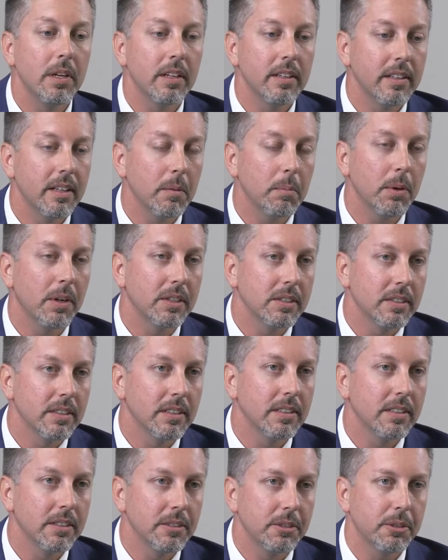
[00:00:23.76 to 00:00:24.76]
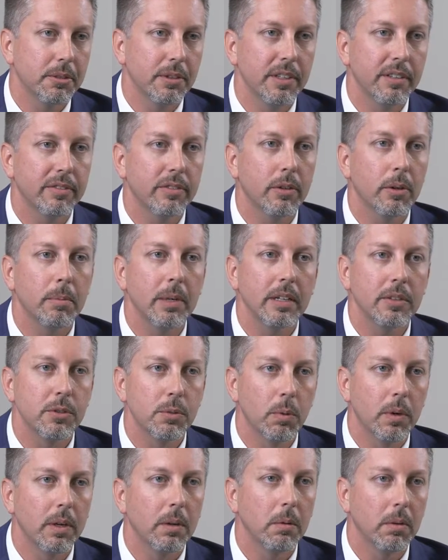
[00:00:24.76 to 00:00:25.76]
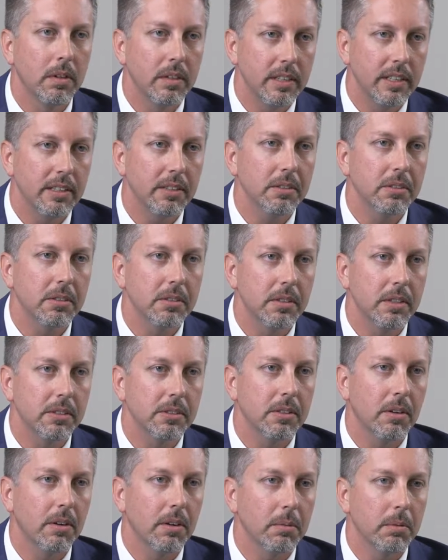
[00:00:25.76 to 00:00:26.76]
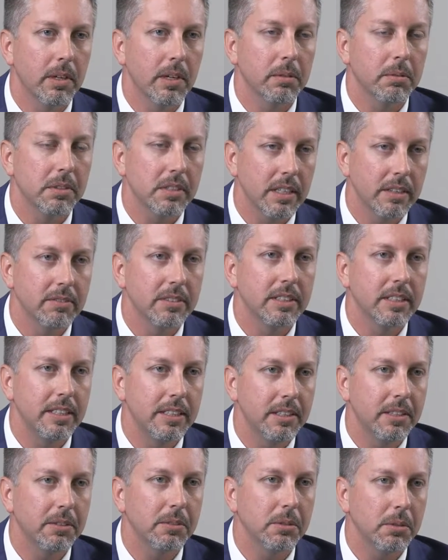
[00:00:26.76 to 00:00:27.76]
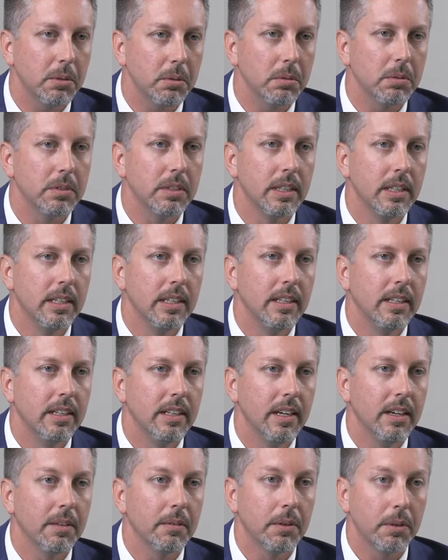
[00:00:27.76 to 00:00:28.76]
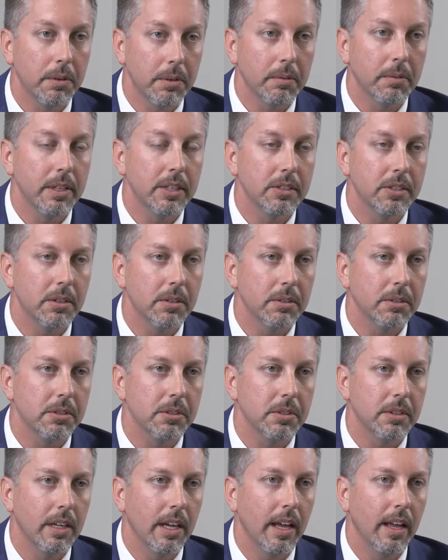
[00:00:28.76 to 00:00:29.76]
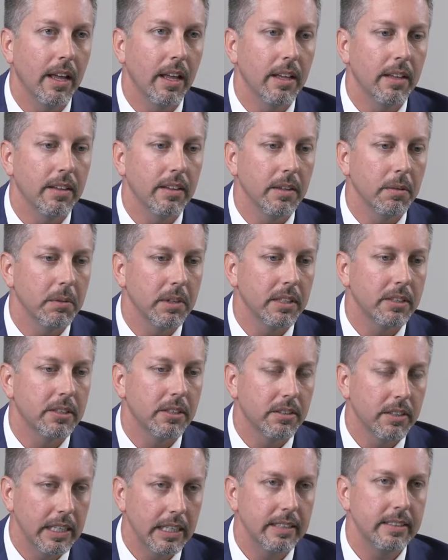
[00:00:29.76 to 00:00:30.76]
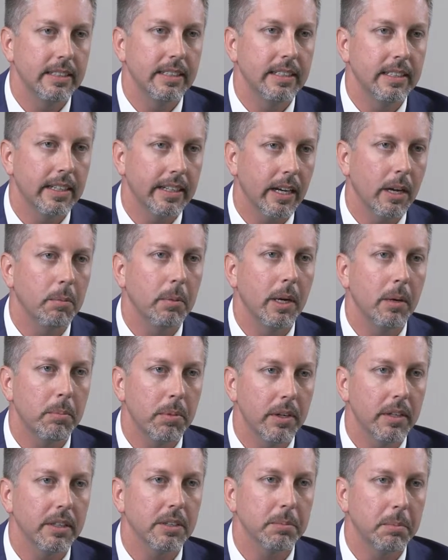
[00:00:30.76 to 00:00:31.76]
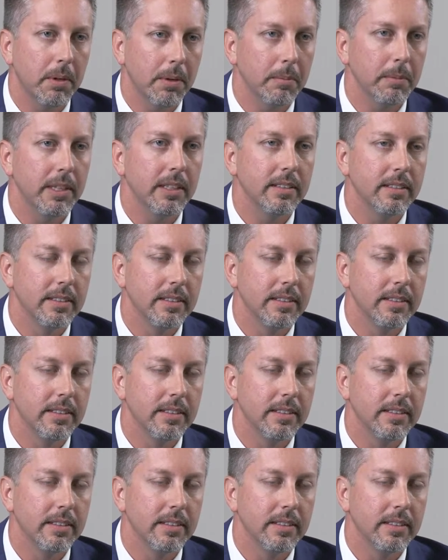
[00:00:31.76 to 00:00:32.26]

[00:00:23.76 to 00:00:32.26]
in the appraisal industry for about 21 years. I started when I was 17 years old doing research, and then when I turned 18, I got my apprentice permit.